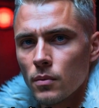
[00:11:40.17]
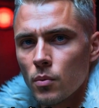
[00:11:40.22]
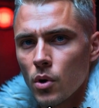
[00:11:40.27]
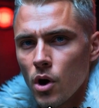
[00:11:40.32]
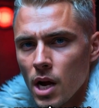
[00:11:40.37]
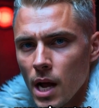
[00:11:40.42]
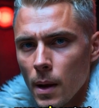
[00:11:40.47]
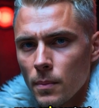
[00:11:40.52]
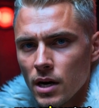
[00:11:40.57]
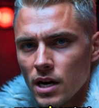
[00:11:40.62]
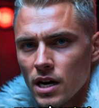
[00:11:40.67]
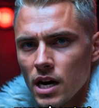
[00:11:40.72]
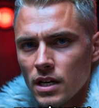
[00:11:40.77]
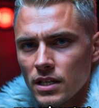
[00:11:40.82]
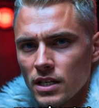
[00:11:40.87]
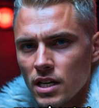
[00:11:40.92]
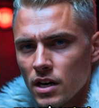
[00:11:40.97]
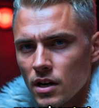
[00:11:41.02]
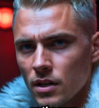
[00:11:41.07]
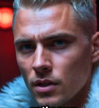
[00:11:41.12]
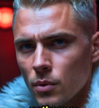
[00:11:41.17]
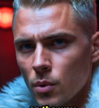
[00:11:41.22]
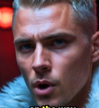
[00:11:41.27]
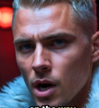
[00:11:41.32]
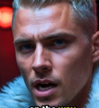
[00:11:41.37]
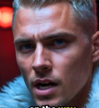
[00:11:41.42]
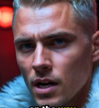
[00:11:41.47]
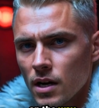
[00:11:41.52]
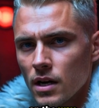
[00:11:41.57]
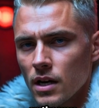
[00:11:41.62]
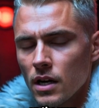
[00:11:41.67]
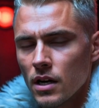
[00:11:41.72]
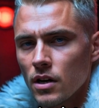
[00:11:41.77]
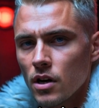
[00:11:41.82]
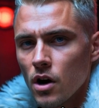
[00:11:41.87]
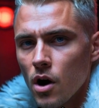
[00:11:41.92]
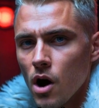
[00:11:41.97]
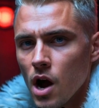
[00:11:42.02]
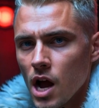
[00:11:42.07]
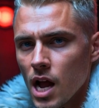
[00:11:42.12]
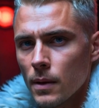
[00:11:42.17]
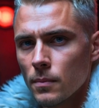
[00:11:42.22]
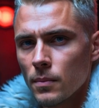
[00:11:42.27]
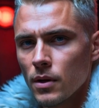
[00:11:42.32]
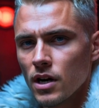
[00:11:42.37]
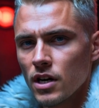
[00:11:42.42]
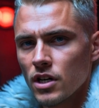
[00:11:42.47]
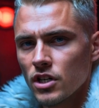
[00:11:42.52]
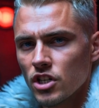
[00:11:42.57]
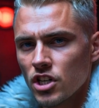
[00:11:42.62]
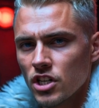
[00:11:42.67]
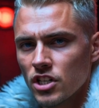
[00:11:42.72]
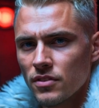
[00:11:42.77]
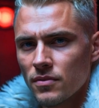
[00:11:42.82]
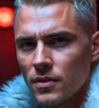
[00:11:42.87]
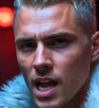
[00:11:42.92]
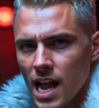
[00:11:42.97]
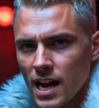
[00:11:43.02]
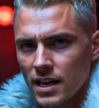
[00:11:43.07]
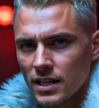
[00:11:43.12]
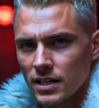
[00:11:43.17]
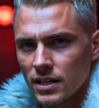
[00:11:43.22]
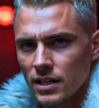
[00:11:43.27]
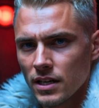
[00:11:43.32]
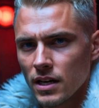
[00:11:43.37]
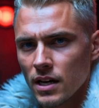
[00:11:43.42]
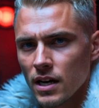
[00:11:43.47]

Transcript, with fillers: more epic content on the way. No hype, just facts.